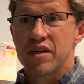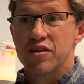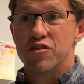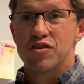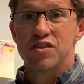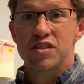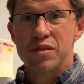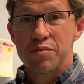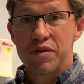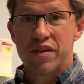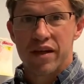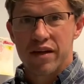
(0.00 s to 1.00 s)
Your
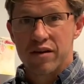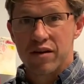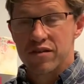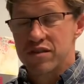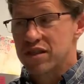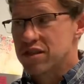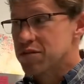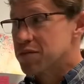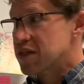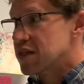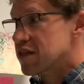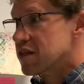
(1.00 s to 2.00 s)
sympathetic nervous system
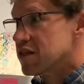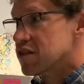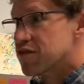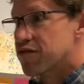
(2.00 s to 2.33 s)
is